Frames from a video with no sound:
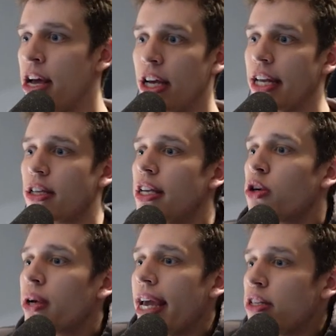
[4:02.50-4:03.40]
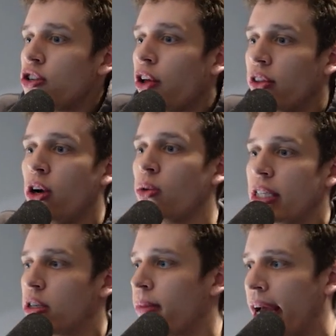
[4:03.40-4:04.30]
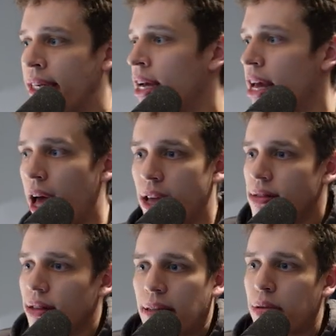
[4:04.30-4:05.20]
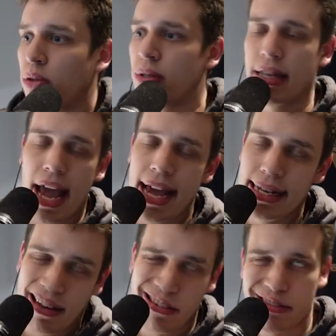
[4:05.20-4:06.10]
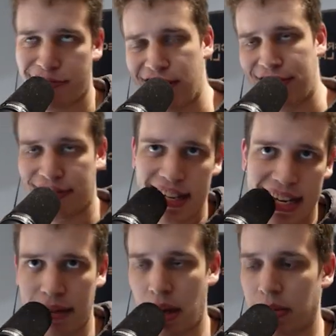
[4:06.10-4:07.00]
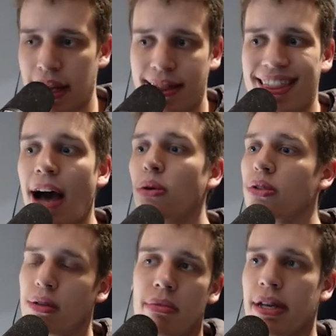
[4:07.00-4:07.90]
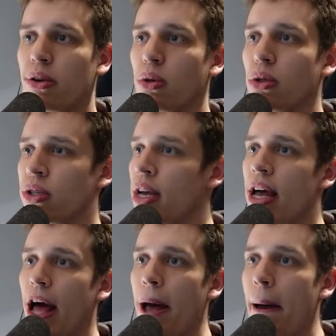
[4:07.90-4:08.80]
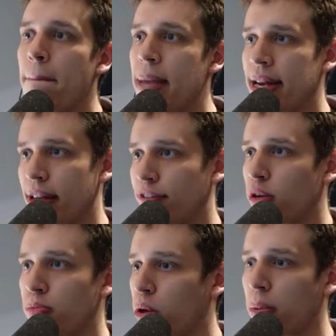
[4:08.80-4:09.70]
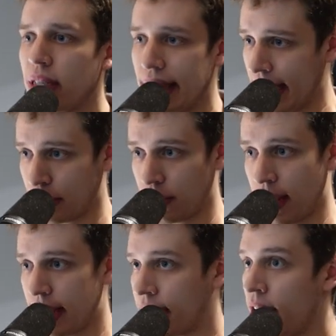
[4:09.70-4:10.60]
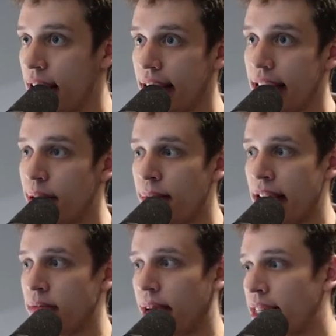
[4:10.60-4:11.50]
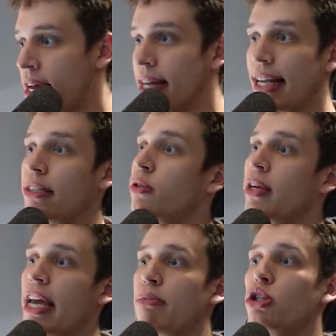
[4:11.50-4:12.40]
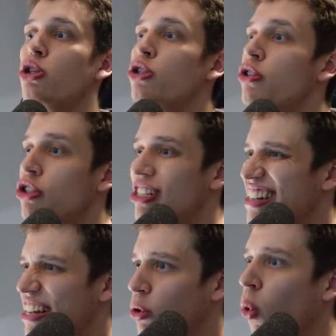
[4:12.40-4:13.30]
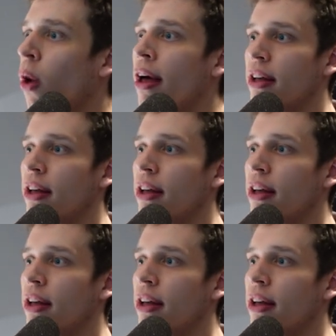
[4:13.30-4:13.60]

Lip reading: It's okay to not know that you mine between 850 and maybe 1,000 minerals a minute if you're properly saturated in a main base. That's okay, but you should still